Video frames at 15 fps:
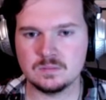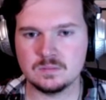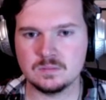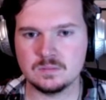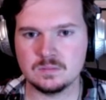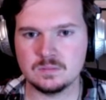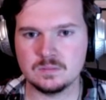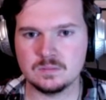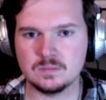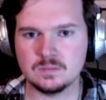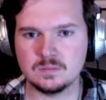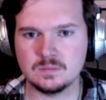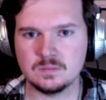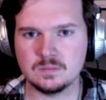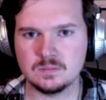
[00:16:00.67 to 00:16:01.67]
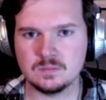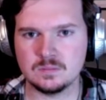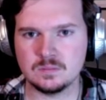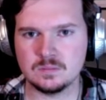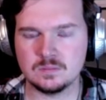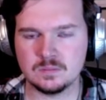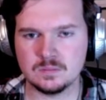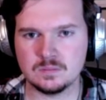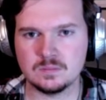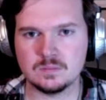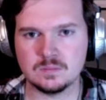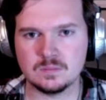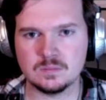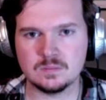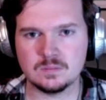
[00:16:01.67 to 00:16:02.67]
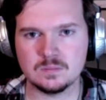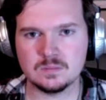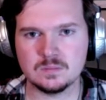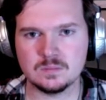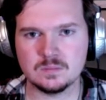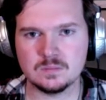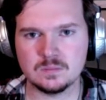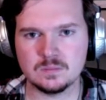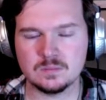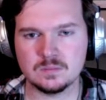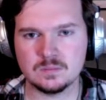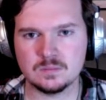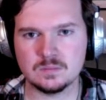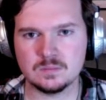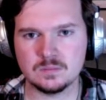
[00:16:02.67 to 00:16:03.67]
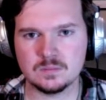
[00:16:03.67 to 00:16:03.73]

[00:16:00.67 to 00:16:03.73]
This person isn't speaking.